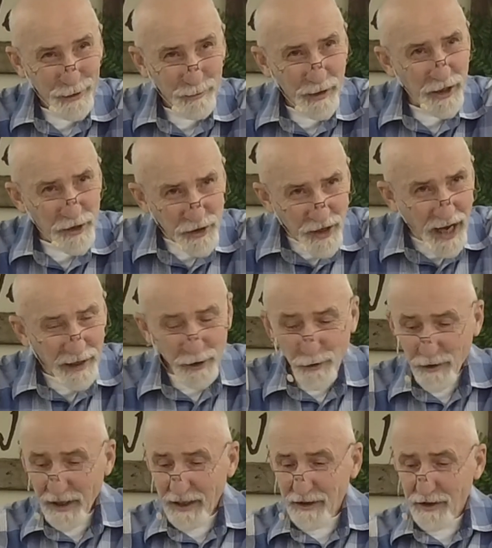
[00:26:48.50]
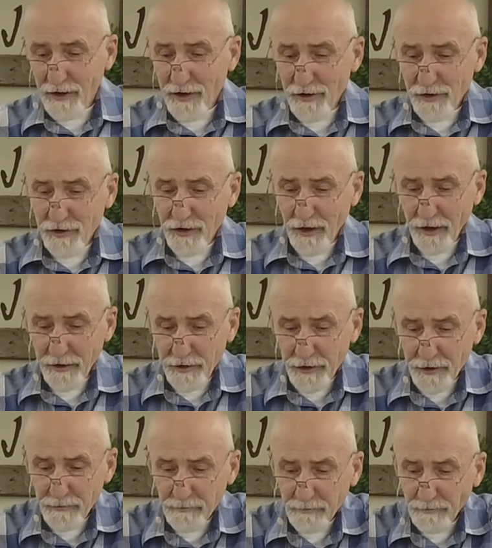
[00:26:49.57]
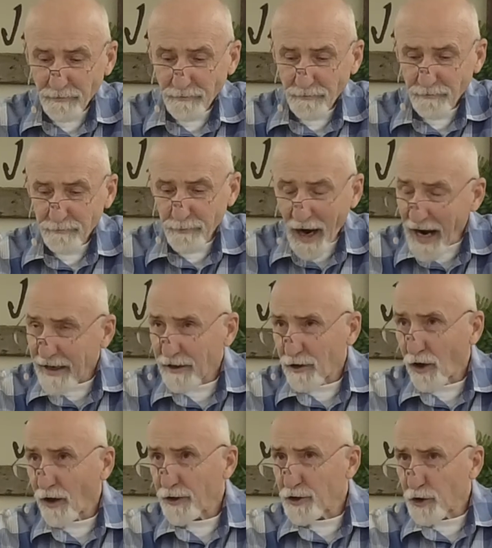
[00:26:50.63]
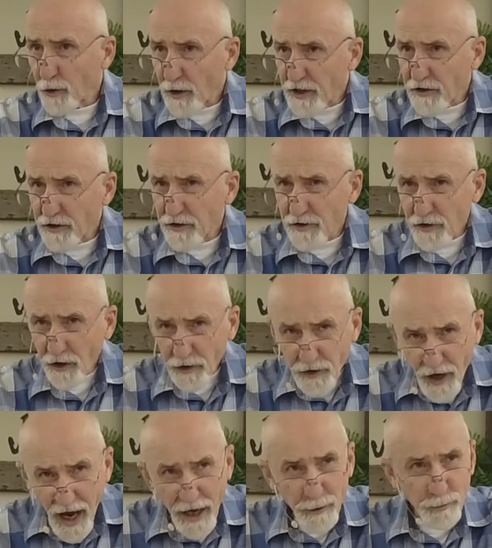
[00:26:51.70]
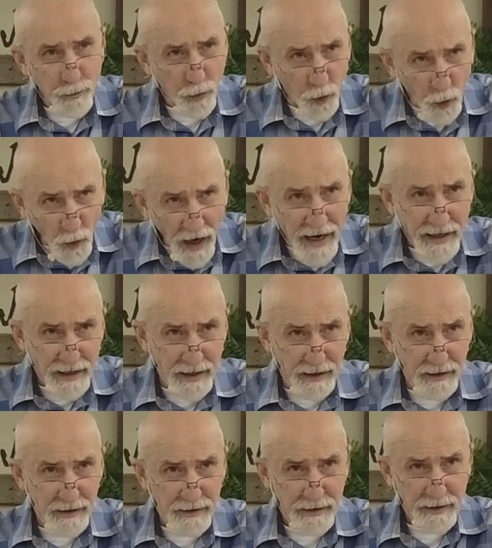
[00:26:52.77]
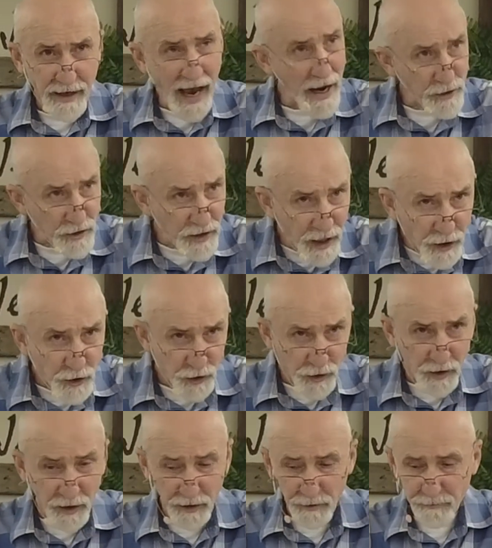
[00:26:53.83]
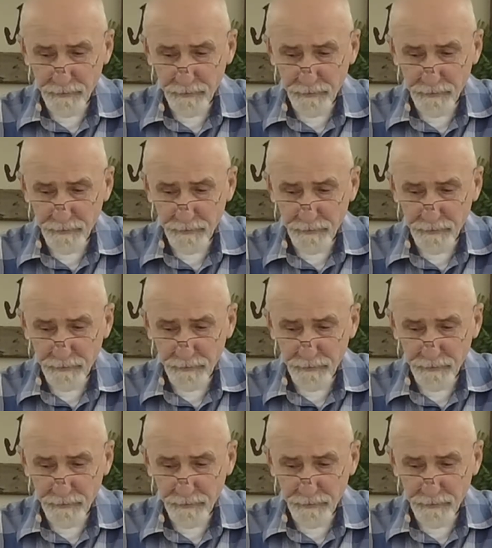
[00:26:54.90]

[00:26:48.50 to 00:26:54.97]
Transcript: But it's not unique to this church. By and large, Christians are not praying as they should.